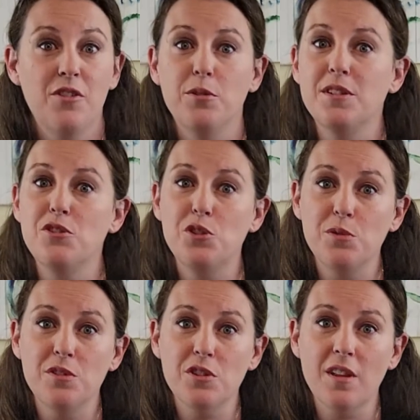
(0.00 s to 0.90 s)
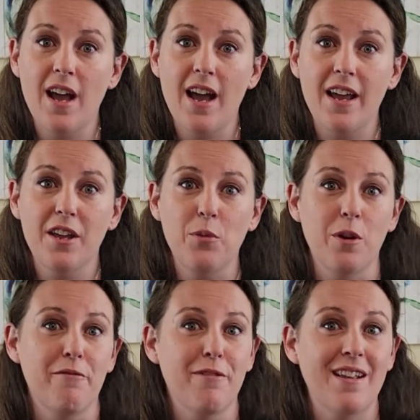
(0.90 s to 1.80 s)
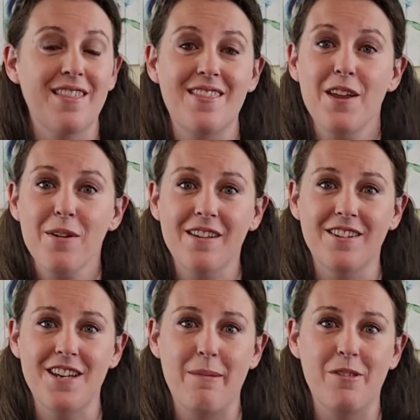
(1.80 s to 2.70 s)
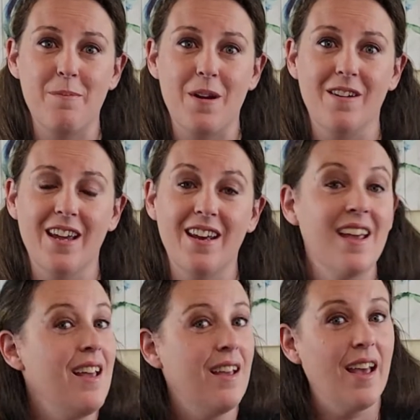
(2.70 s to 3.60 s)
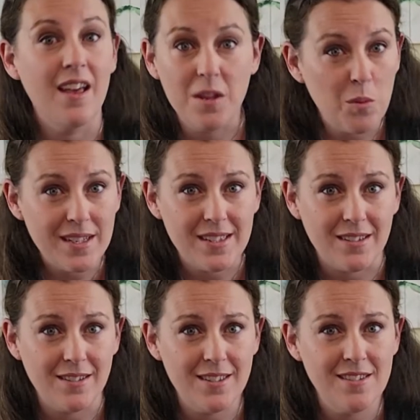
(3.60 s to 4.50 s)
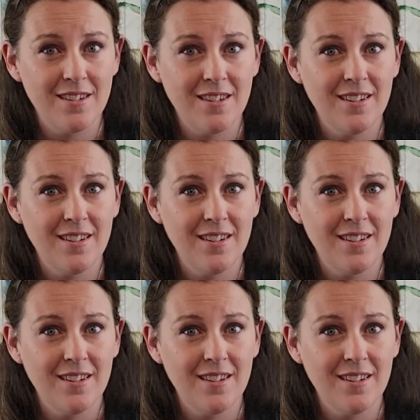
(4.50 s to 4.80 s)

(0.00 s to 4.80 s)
Those in June and July who were afraid they were at the top of the market, and it wasn't.